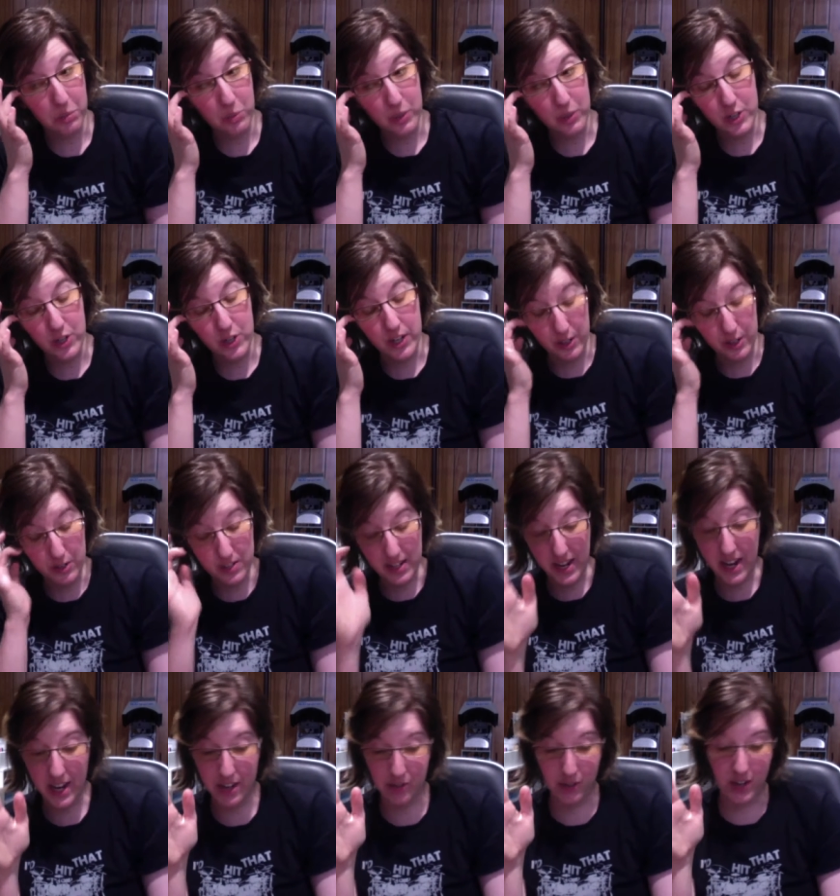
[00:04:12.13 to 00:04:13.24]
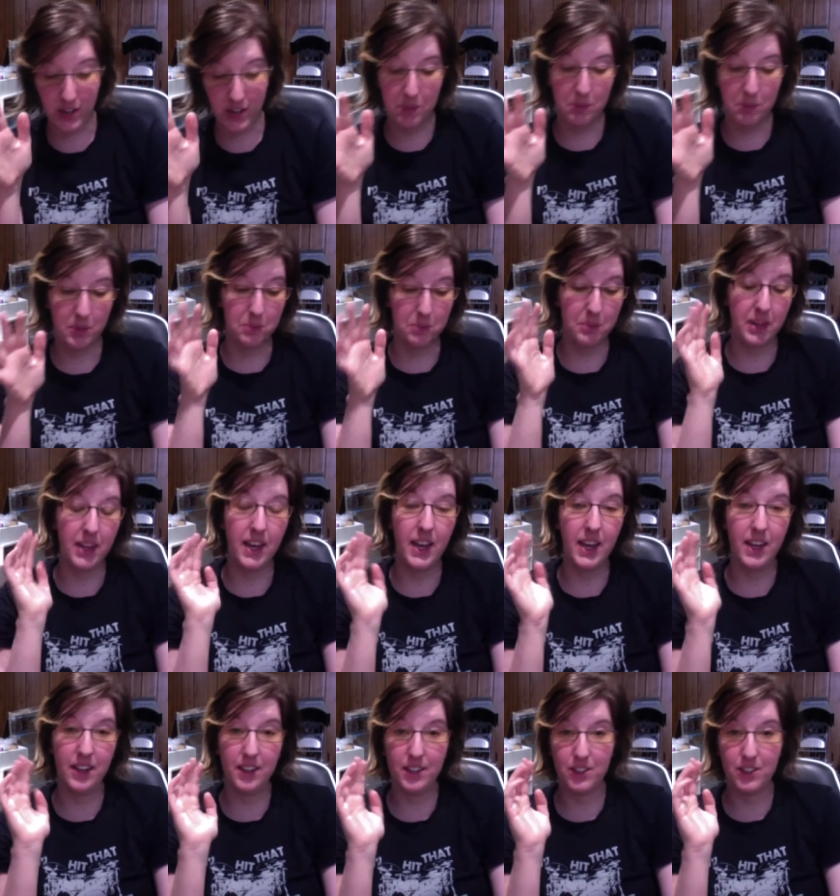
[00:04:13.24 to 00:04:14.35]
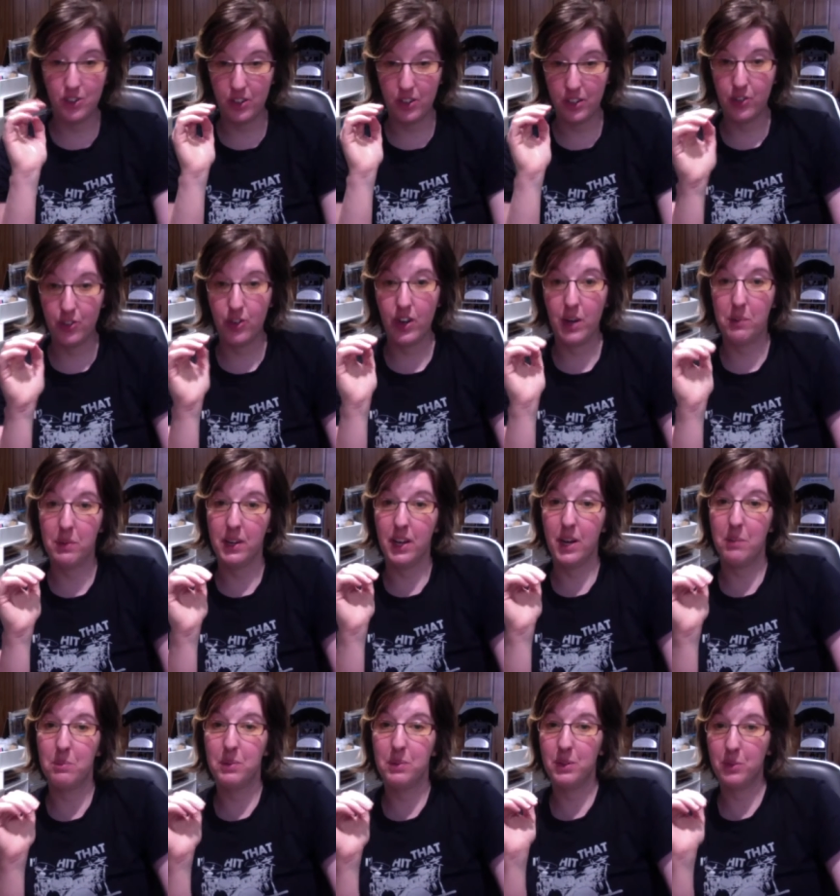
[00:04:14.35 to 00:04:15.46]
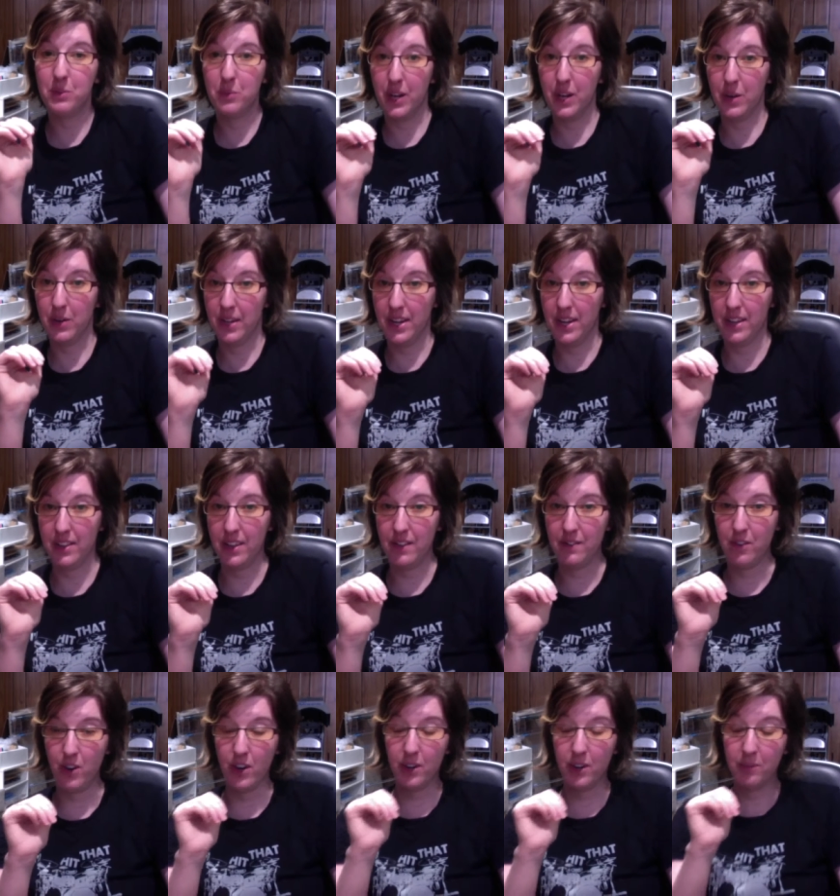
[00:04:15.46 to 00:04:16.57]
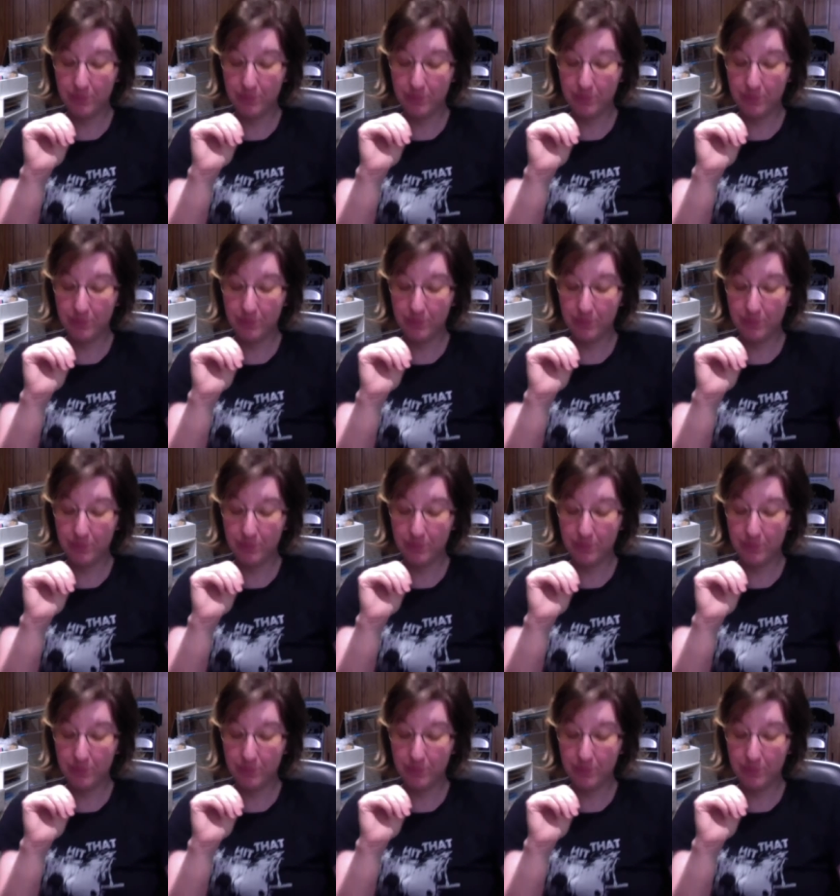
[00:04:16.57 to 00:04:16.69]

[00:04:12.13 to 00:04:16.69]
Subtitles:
which I used to handwrite, but my hand started cramping up when I would get that far.